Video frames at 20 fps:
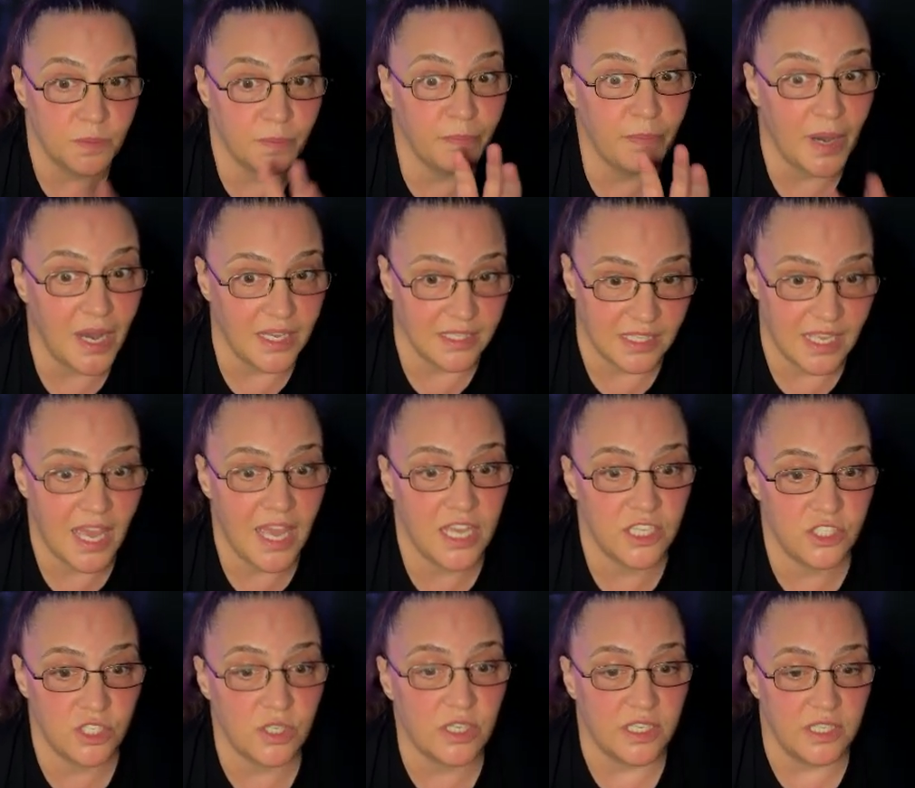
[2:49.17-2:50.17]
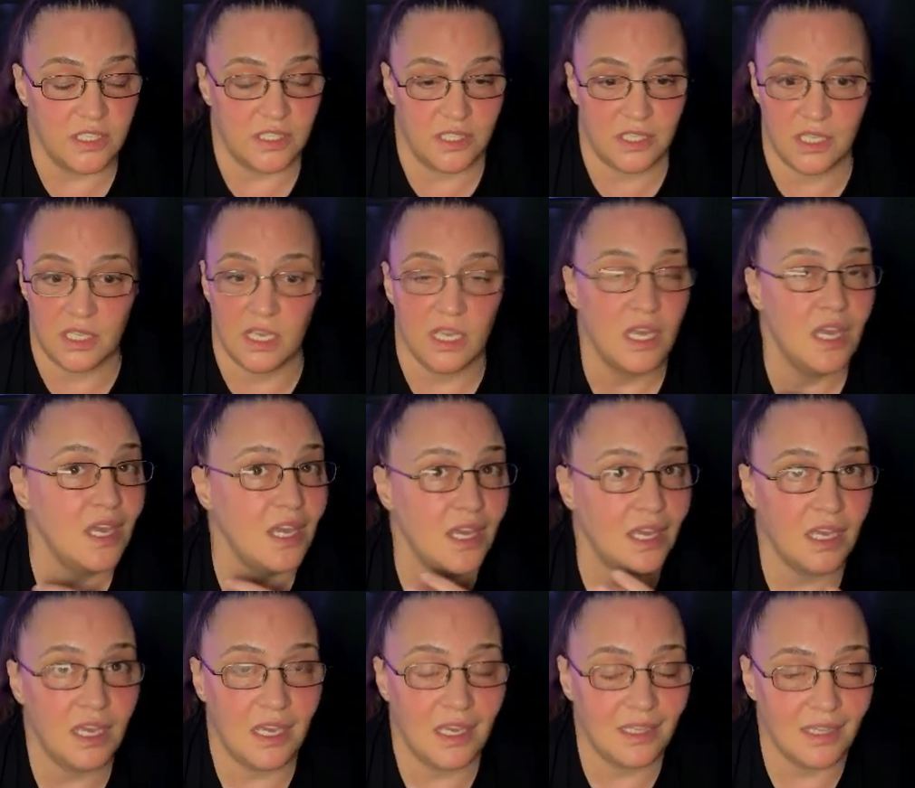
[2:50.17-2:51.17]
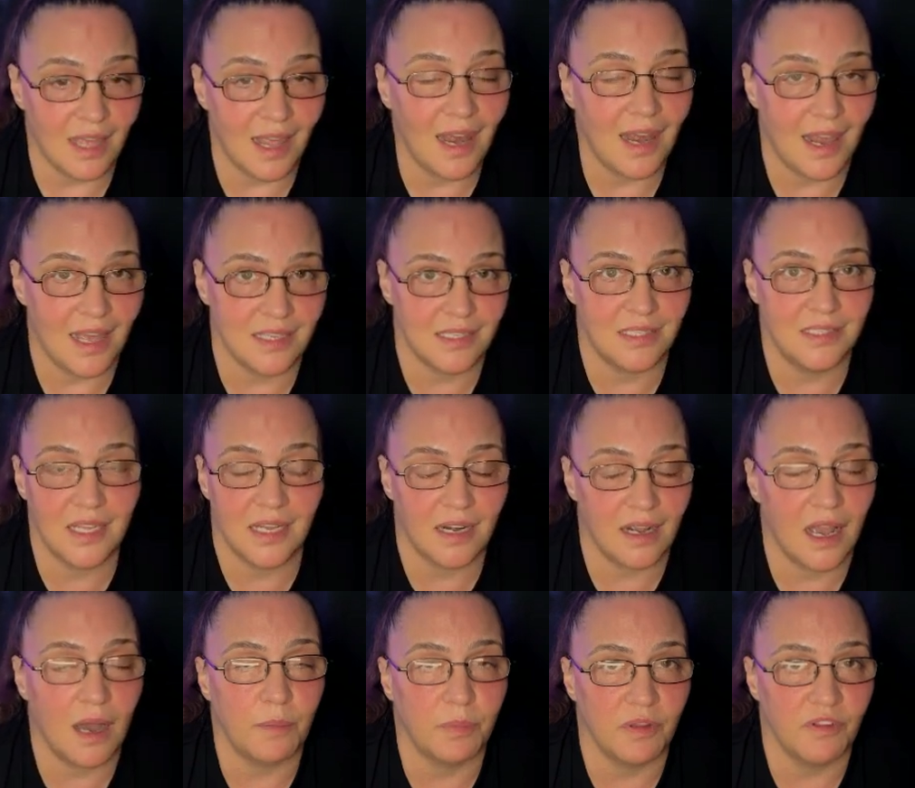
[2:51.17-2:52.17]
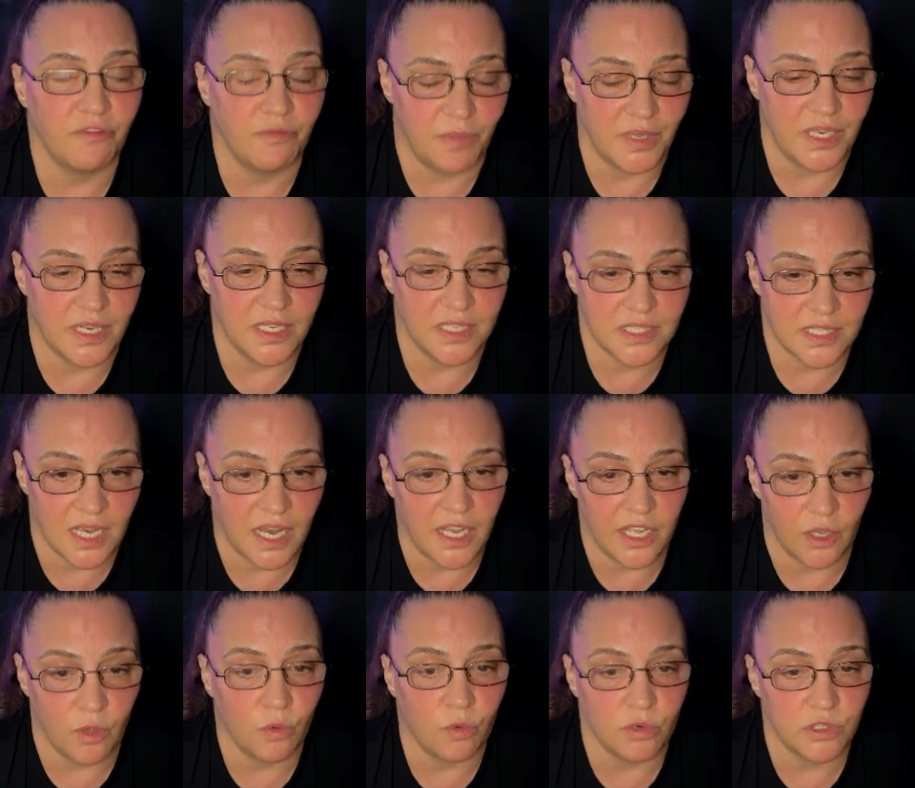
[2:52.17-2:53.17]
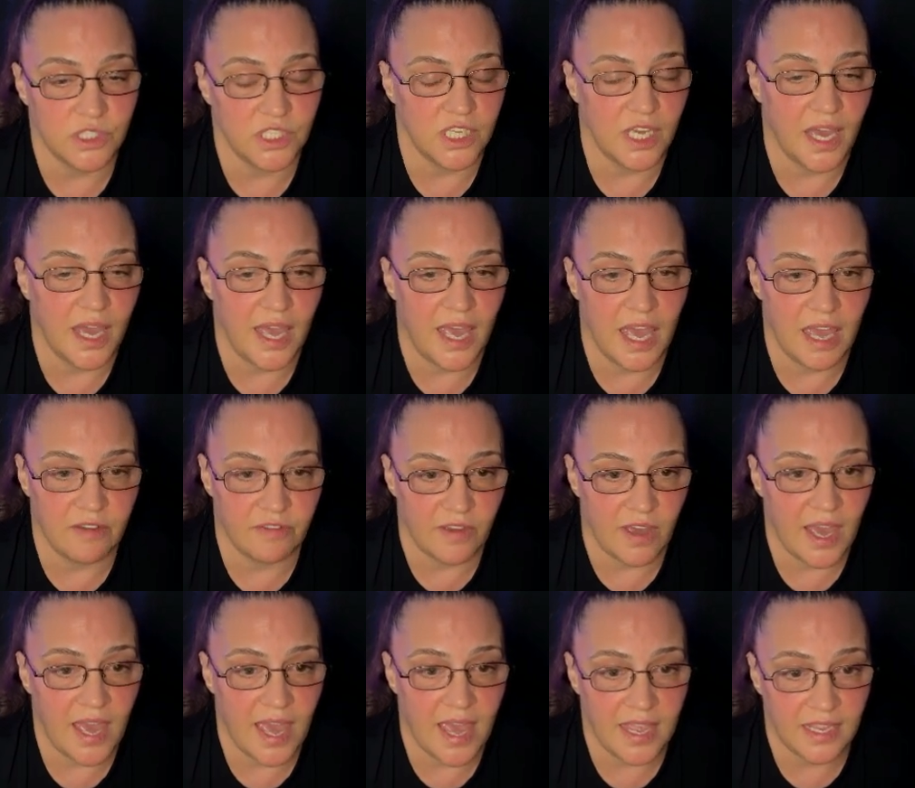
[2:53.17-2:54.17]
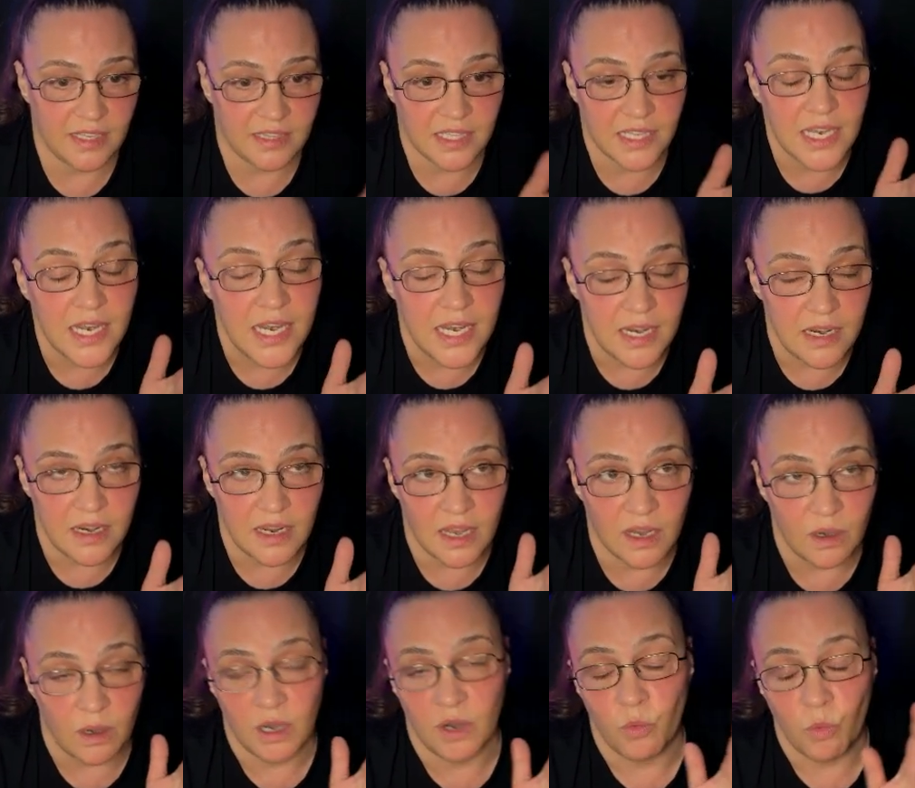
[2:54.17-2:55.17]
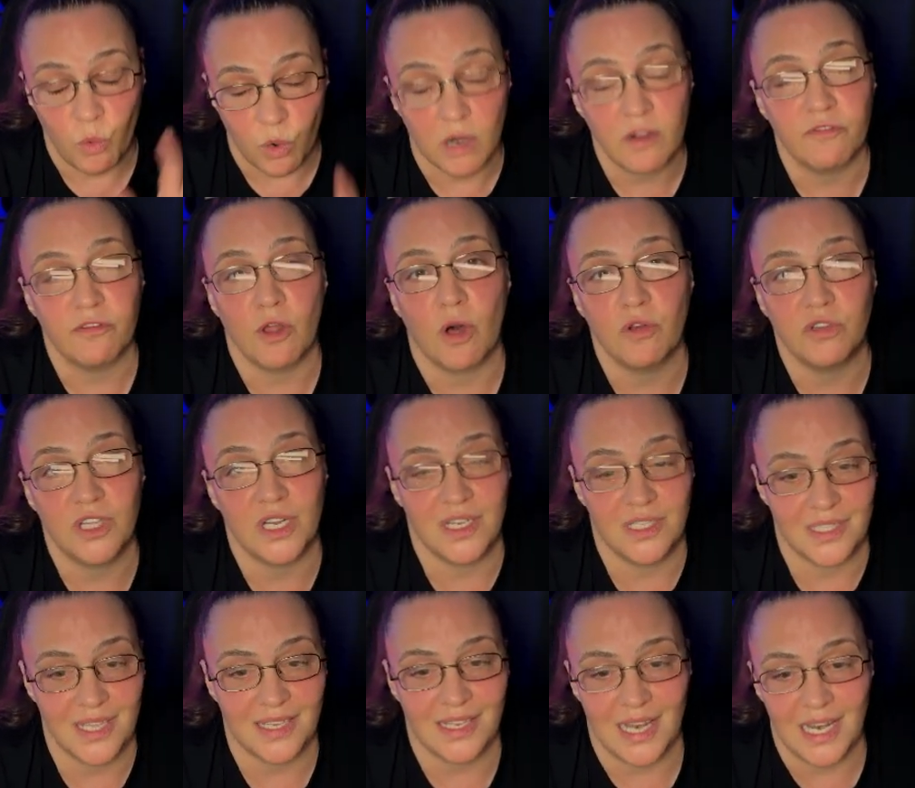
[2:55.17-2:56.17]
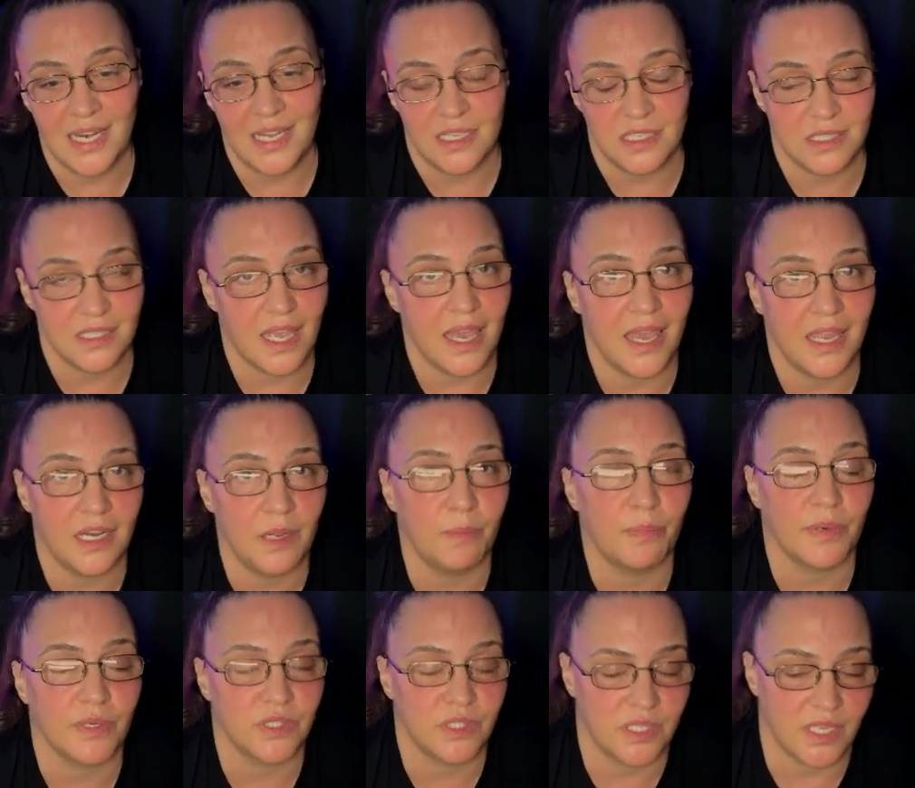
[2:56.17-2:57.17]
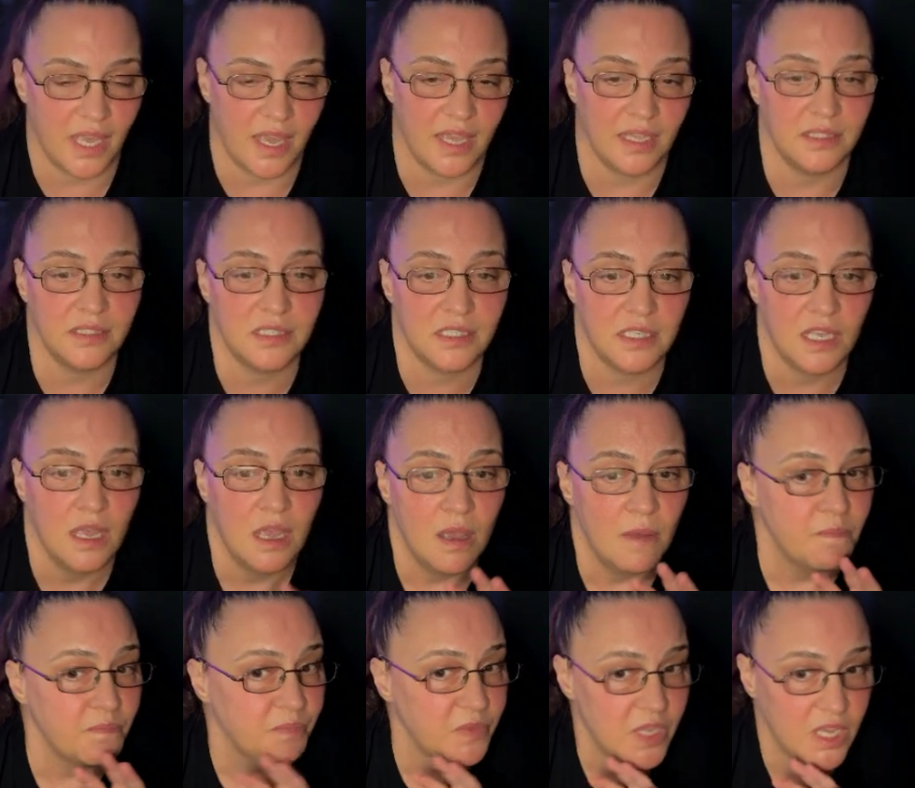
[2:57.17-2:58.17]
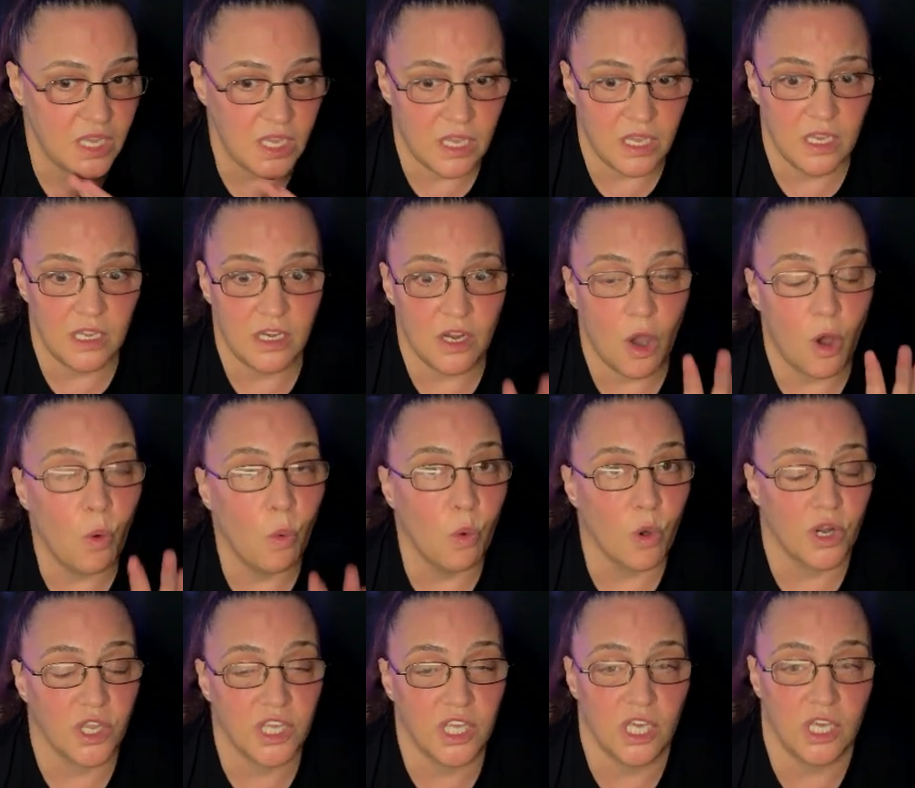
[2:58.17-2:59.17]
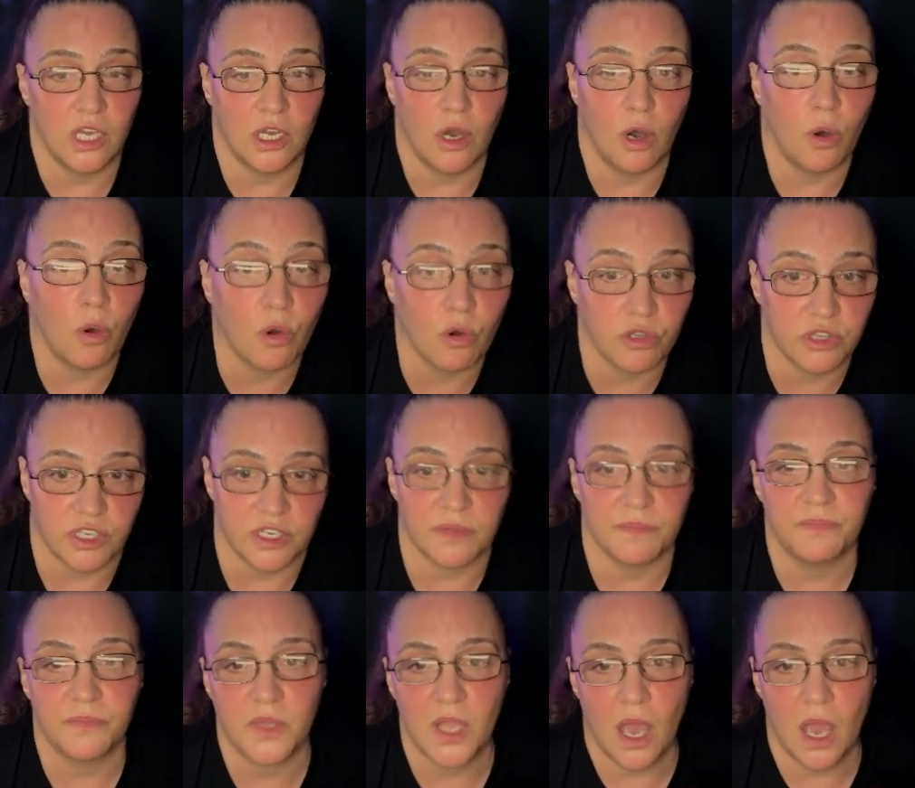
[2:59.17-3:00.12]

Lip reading: But as you can see, in less than a couple of minutes, I already have a workflow that is at least 80% in working order.